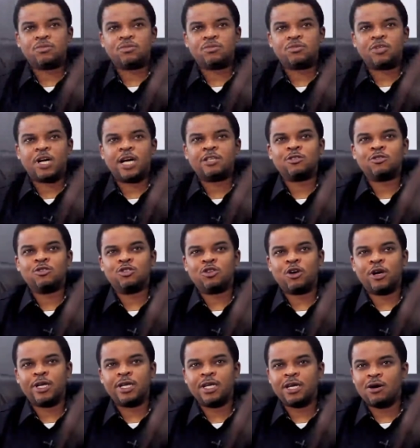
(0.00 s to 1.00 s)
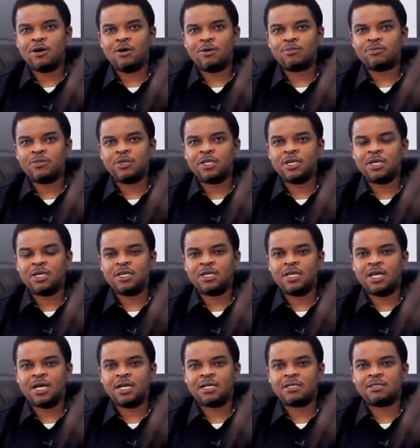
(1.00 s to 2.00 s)
trying to join a company
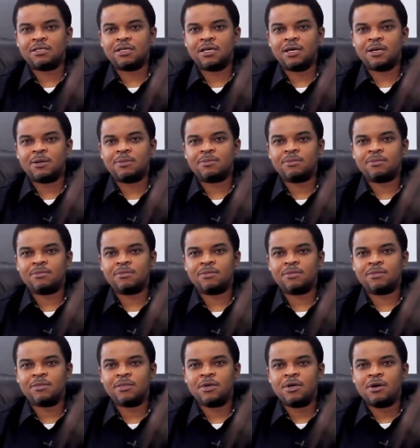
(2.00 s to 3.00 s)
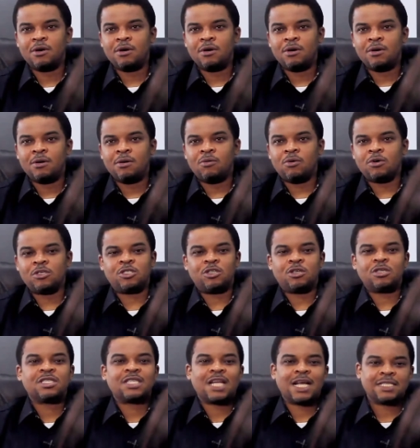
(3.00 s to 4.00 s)
that um, was
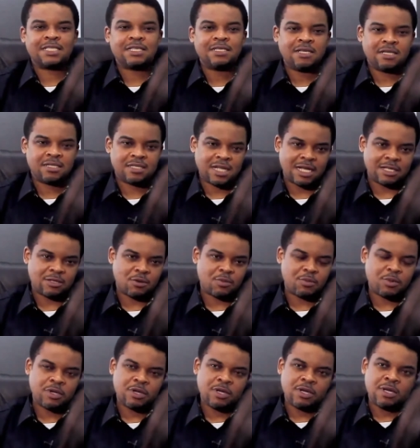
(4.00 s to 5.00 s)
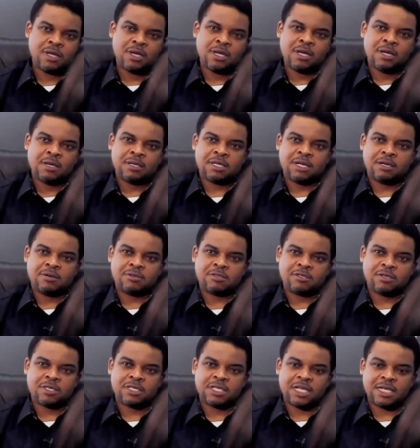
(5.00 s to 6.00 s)
just starting, a startup I was
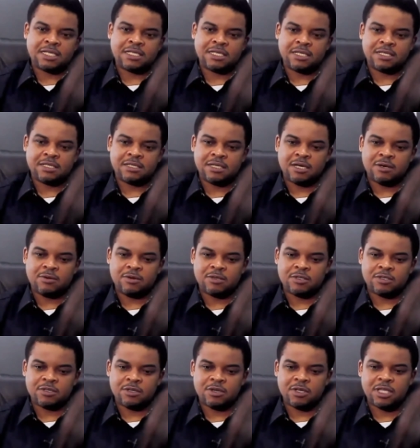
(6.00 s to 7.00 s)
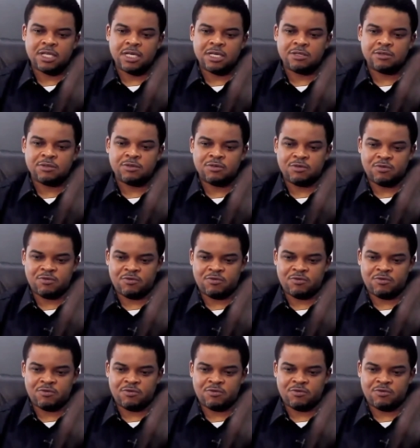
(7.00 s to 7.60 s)
just starting. There was nothing to